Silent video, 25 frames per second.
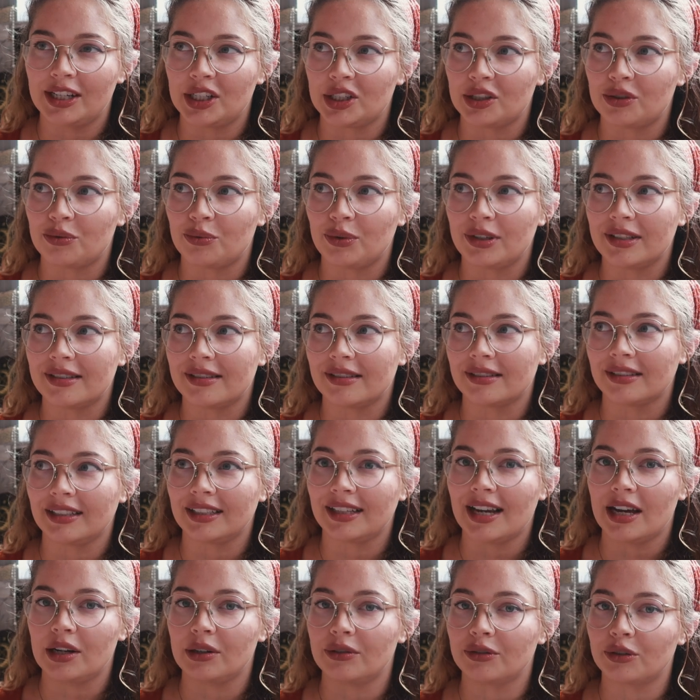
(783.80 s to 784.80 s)
I just
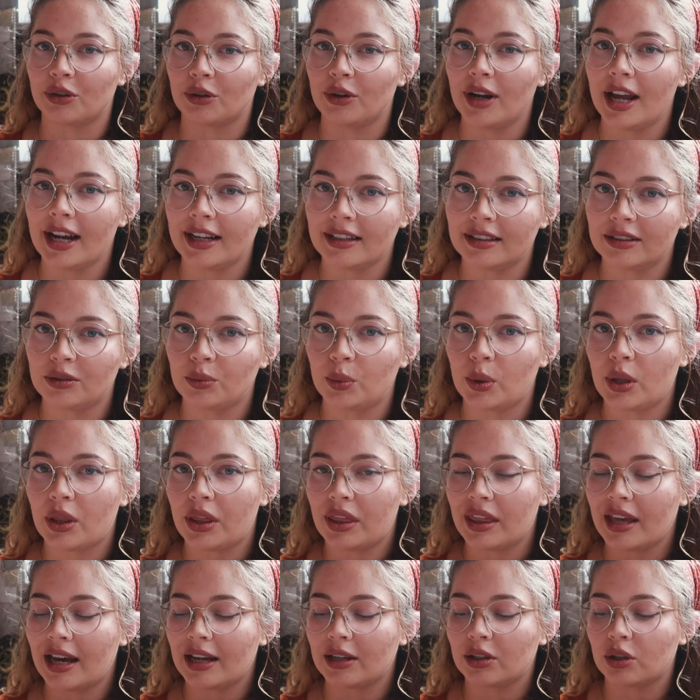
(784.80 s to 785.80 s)
recently kind of connected
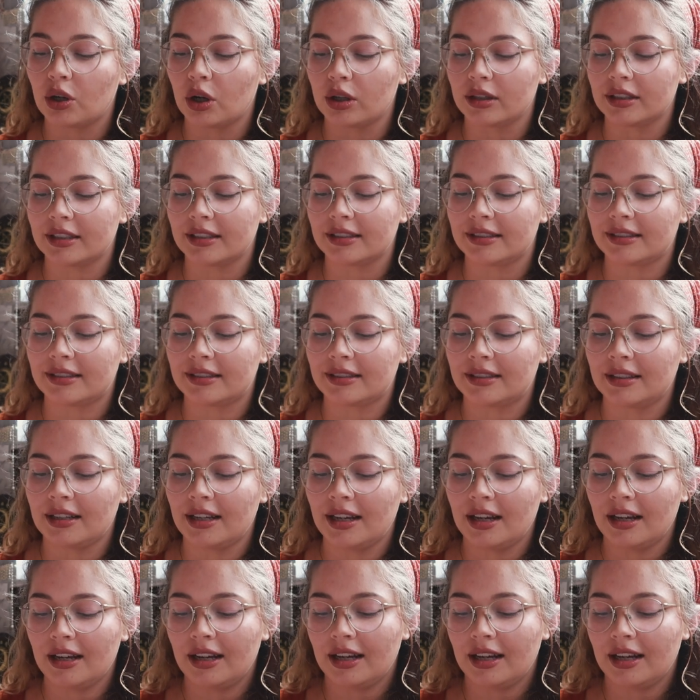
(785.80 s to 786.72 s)
with that goddess.